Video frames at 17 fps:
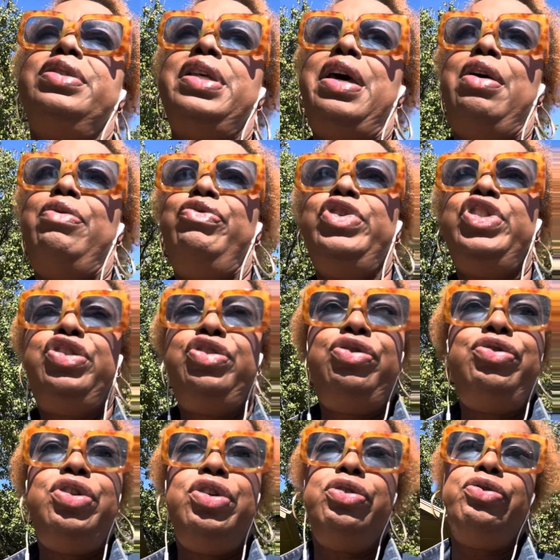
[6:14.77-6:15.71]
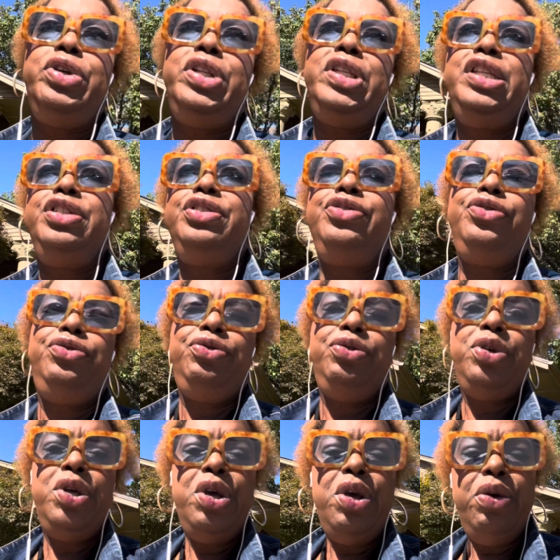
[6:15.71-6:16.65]
how would you know unless you
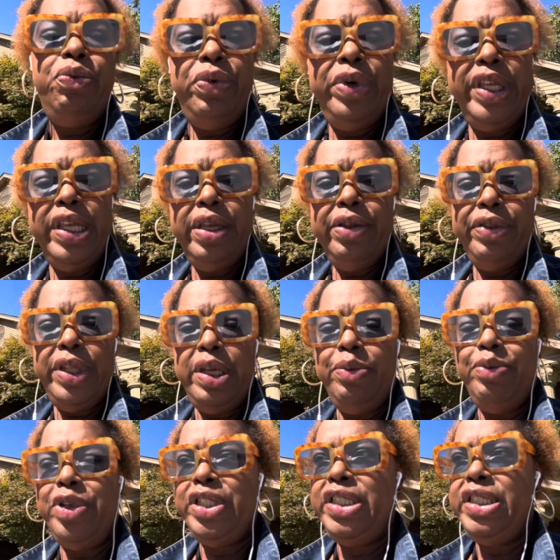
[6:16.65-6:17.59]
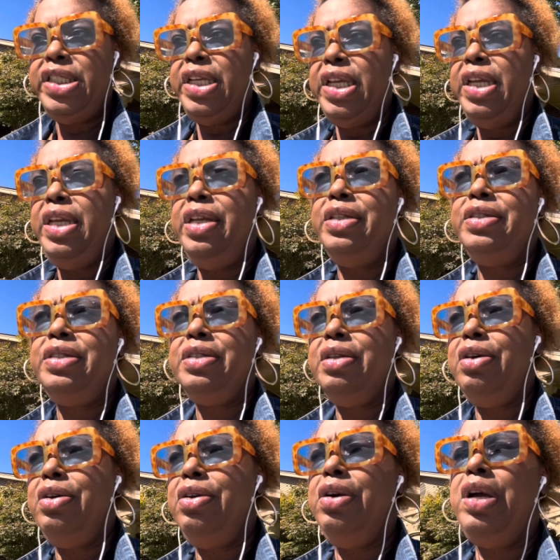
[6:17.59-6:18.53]
would give them a chance
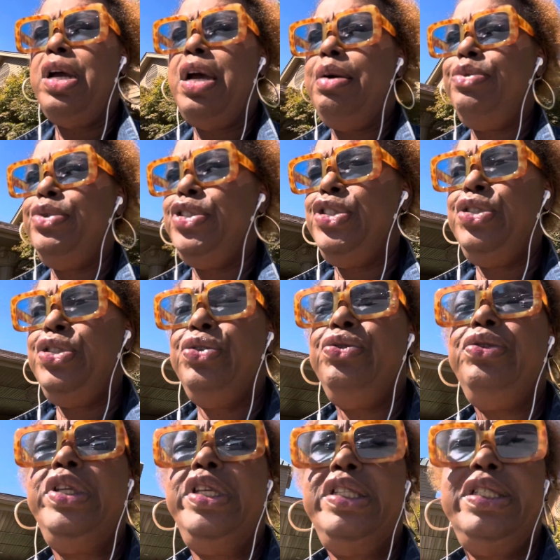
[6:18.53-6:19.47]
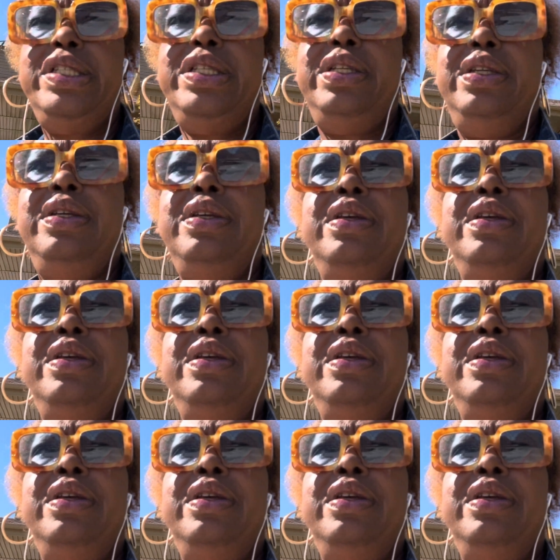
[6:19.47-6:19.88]
or opportunity